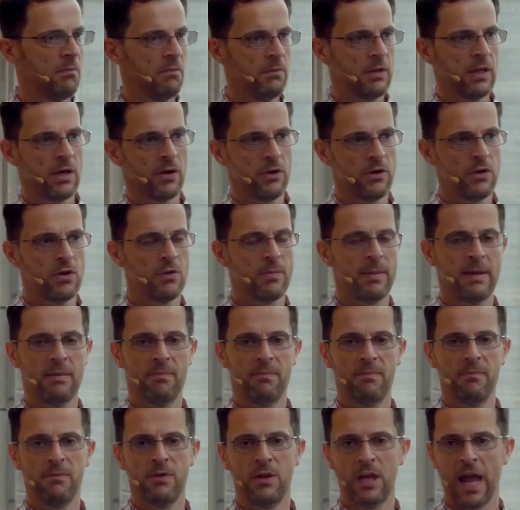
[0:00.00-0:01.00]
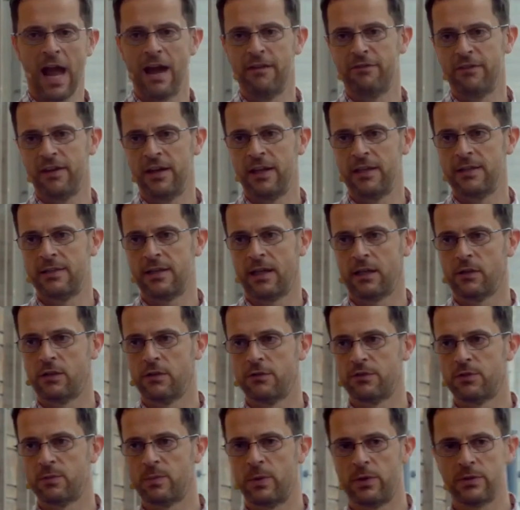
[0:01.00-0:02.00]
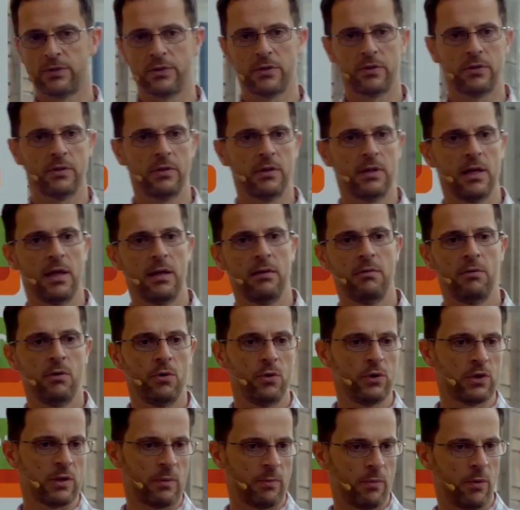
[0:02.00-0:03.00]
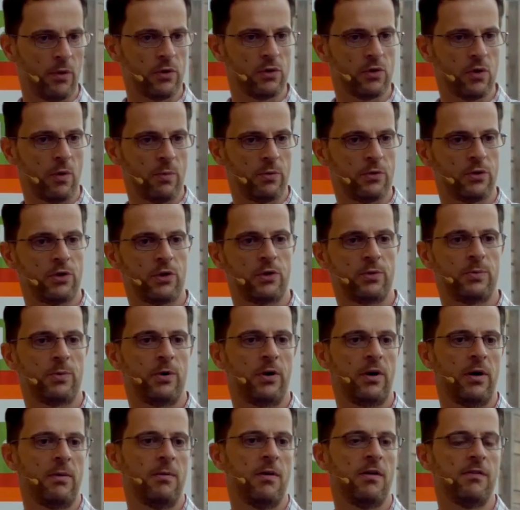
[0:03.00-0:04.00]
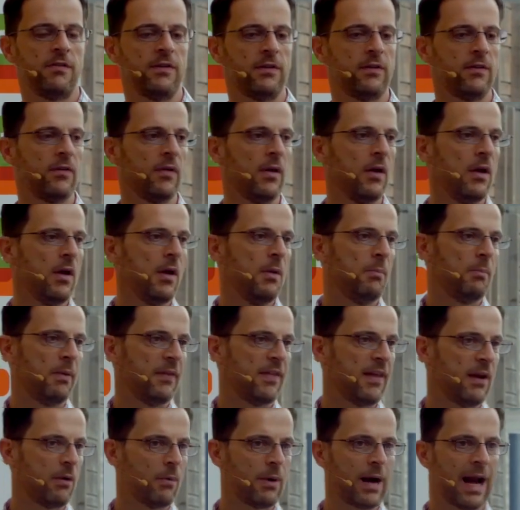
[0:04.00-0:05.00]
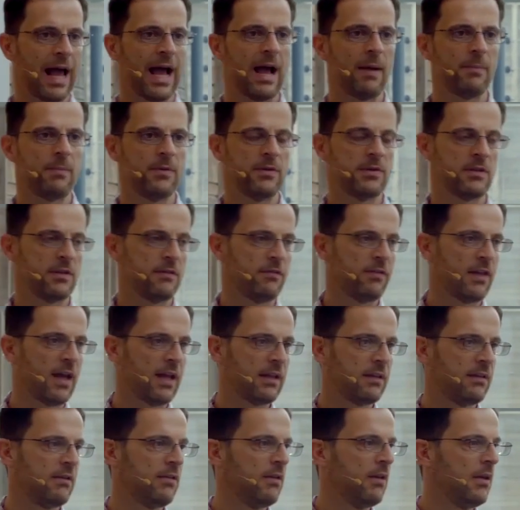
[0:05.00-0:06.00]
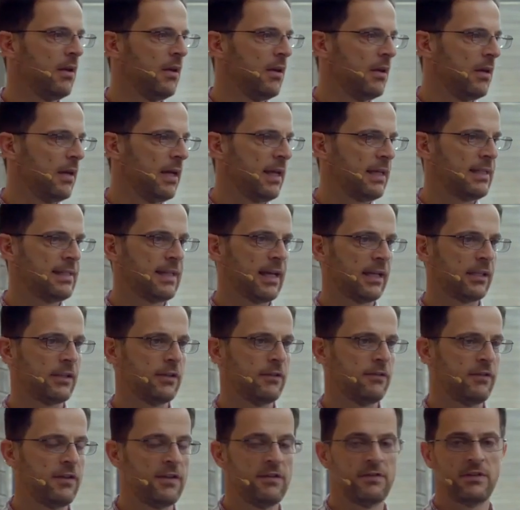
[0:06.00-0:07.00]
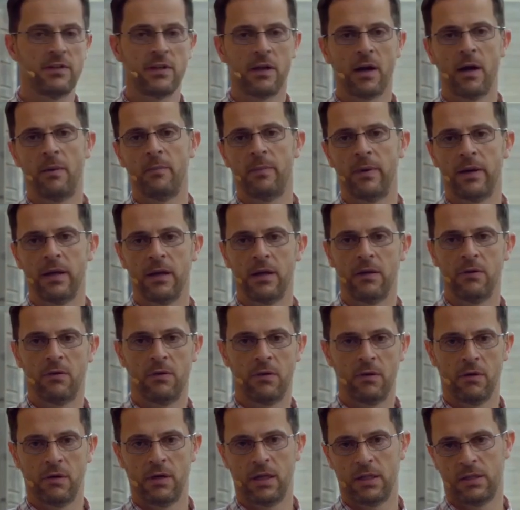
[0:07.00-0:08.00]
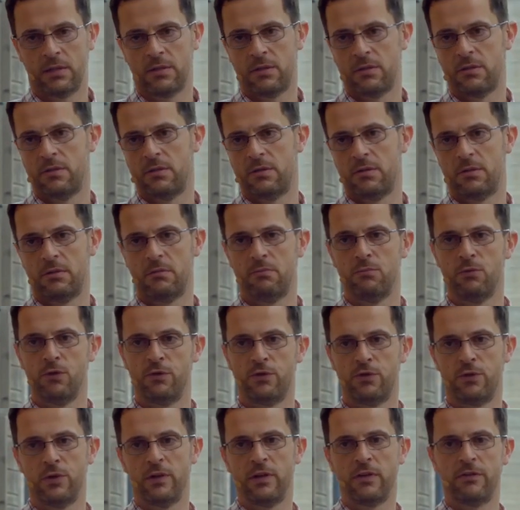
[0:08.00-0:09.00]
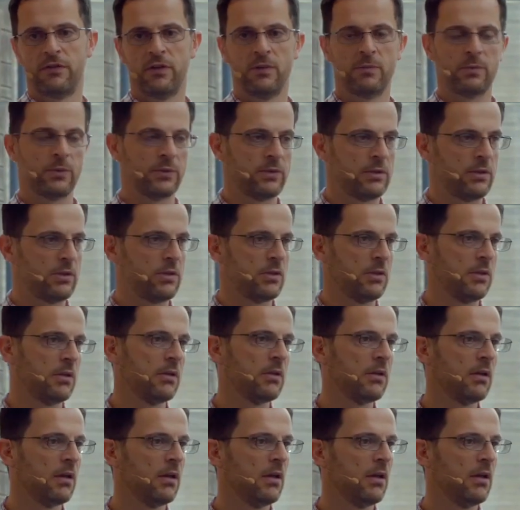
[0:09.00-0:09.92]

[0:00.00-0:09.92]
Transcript: You may have an executive sponsor today who supports the open source program office, but then what happens if that executive leaves the company or moves to a different position?